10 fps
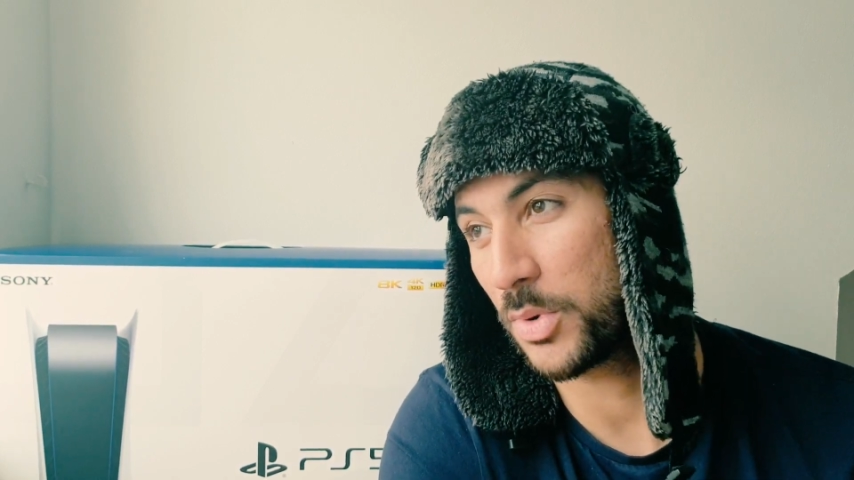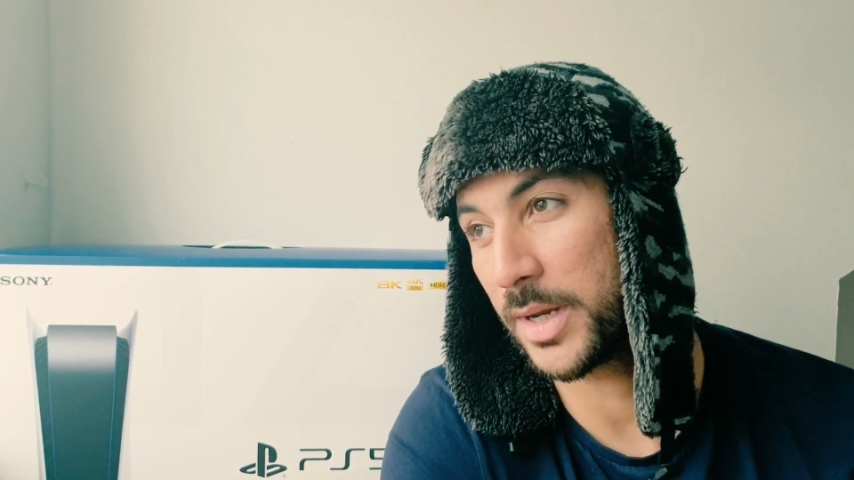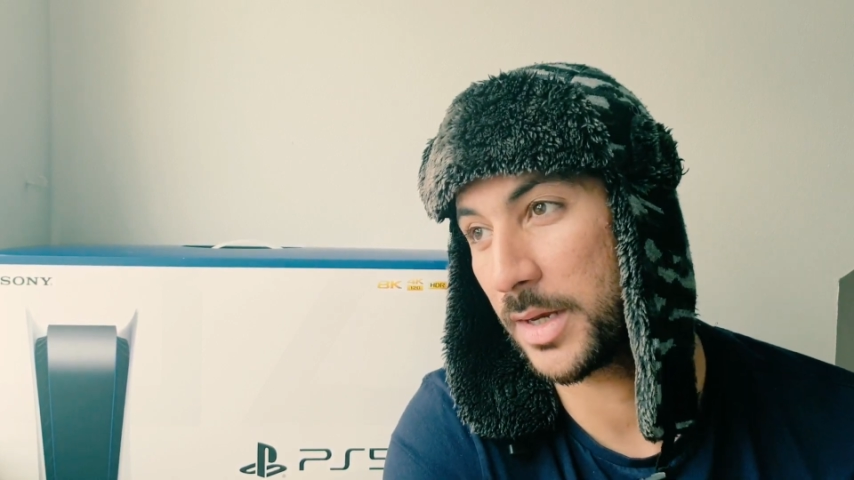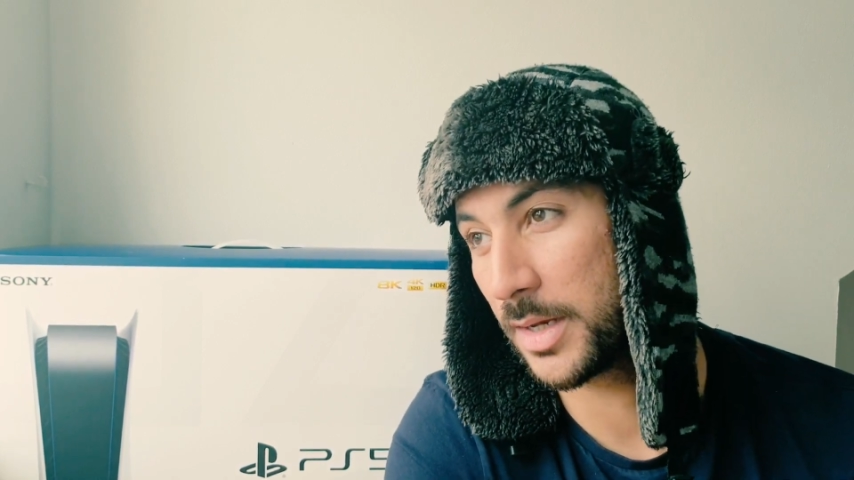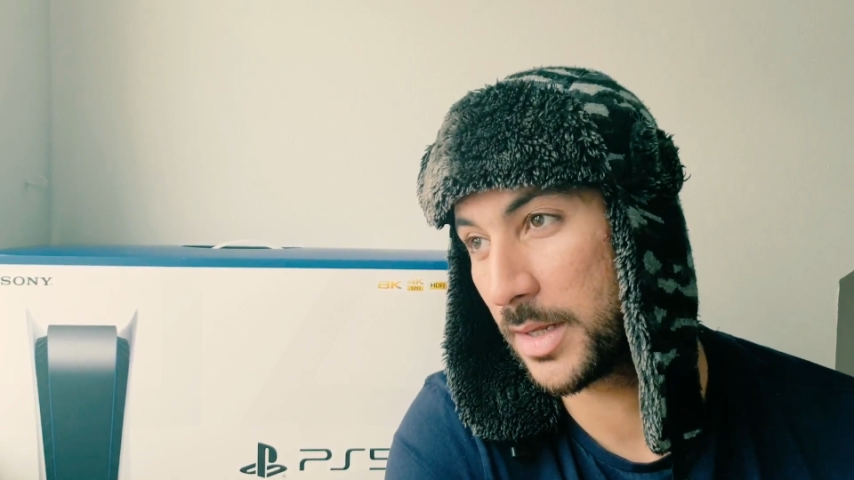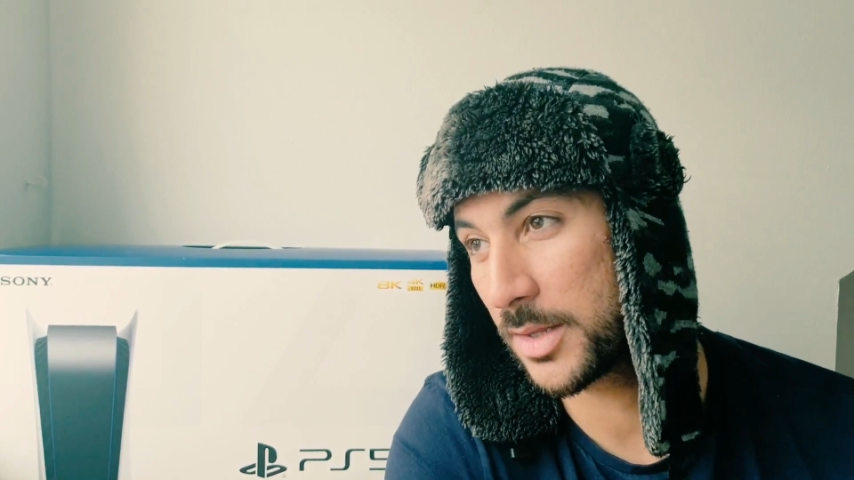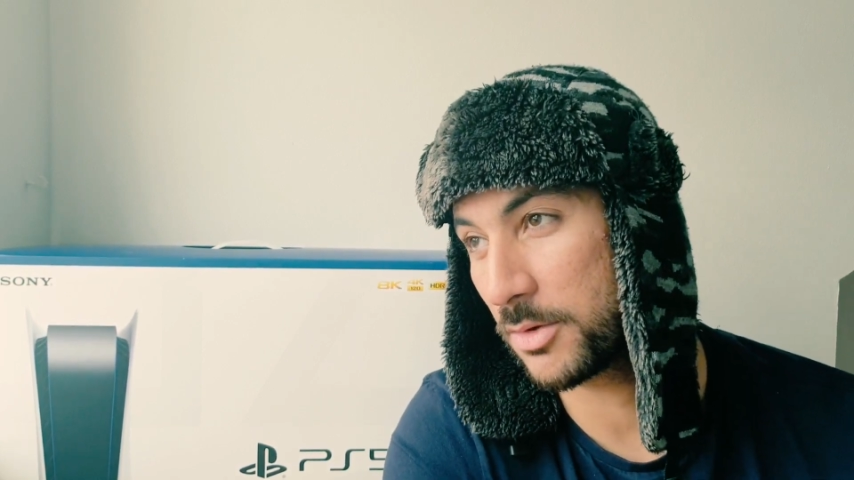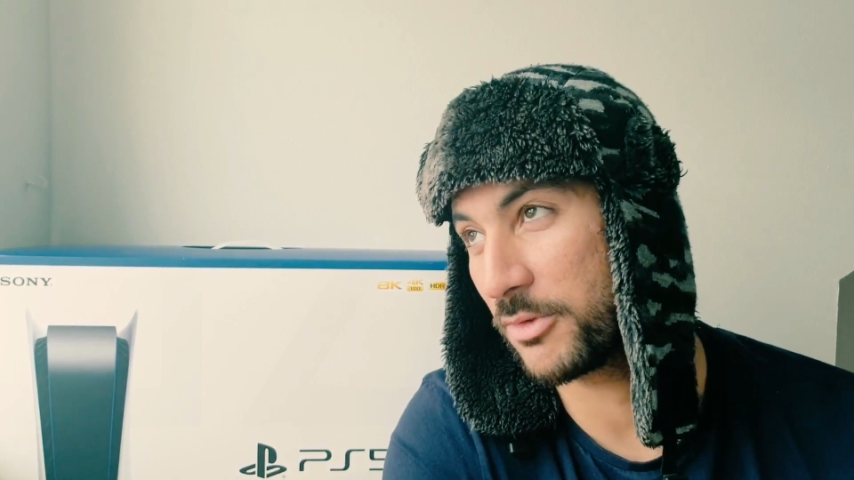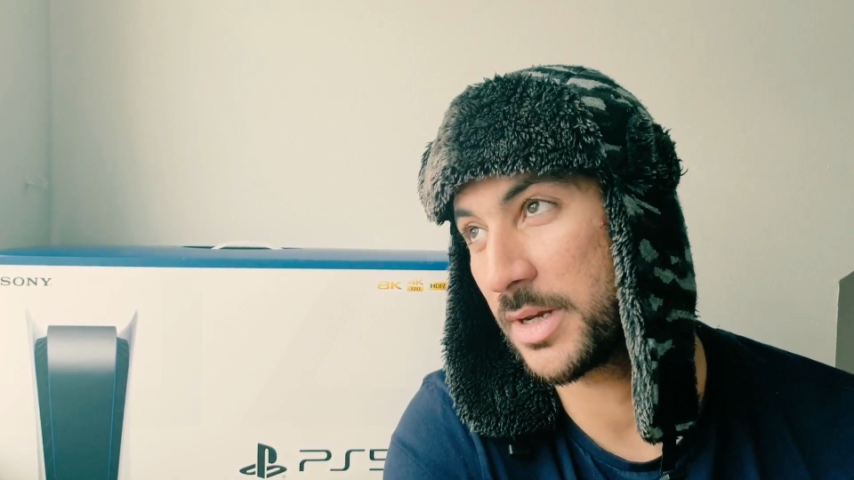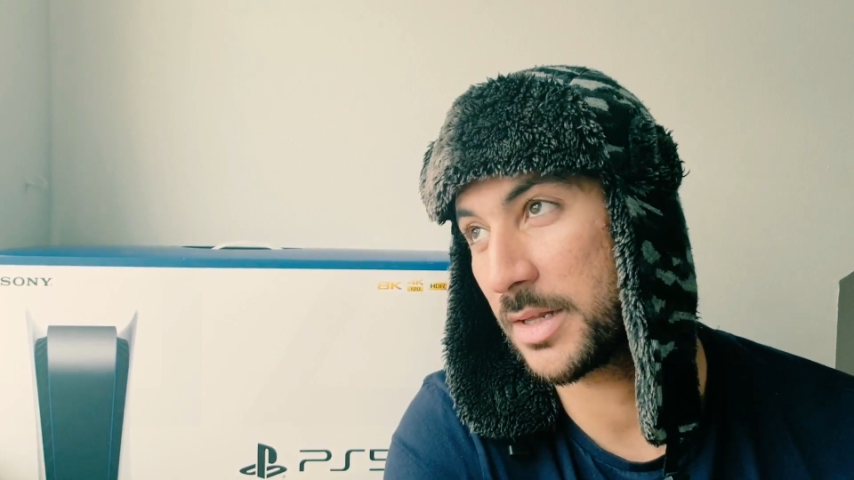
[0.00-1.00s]
point. It's
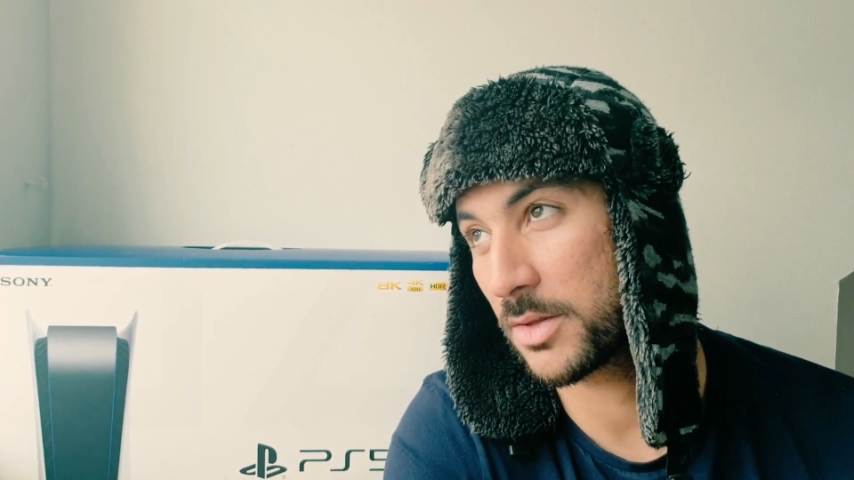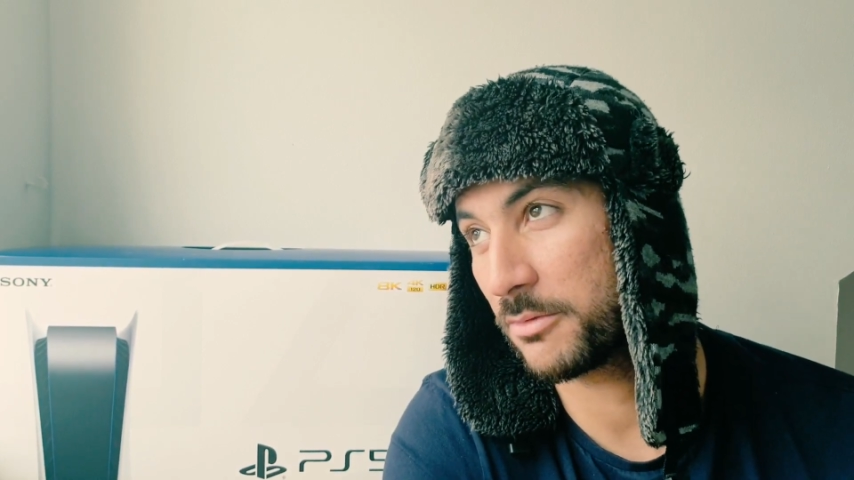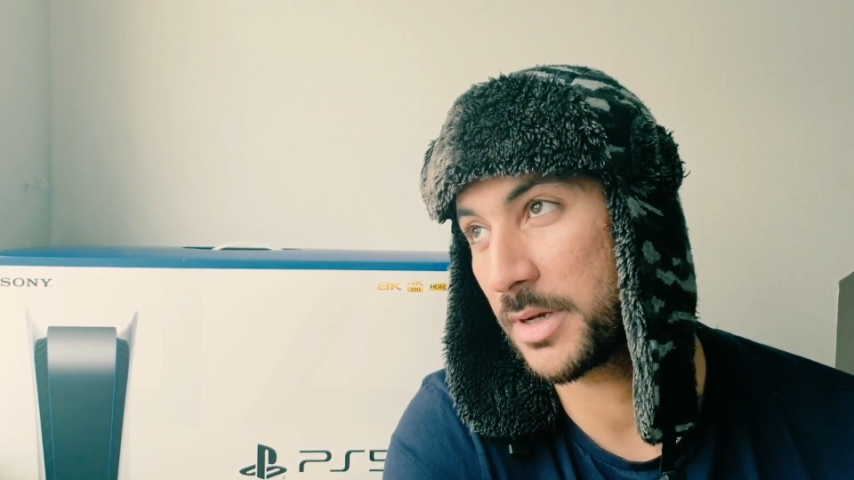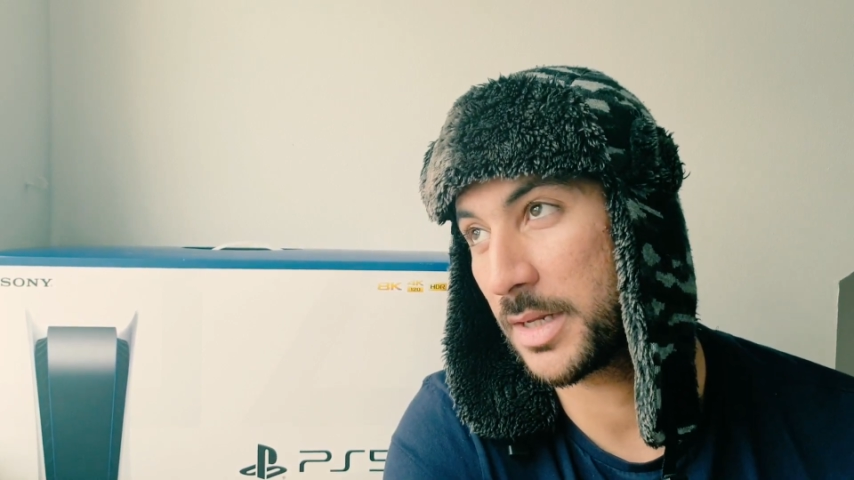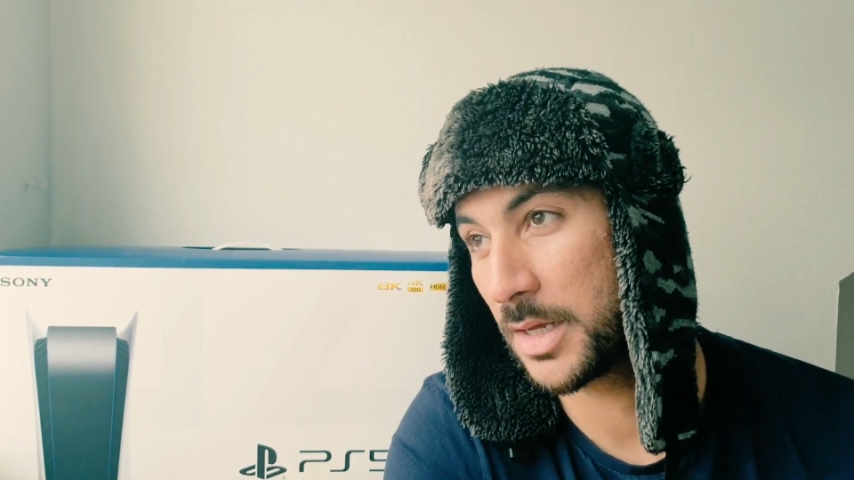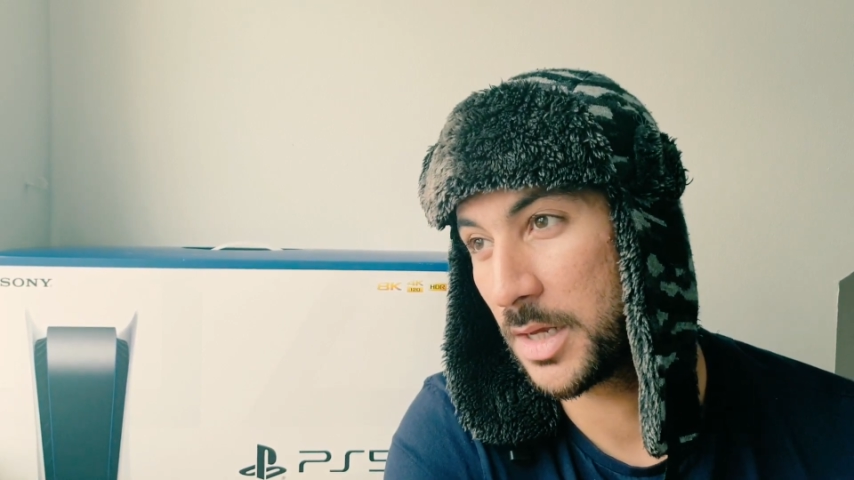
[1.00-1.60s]
not ready. It's not ready.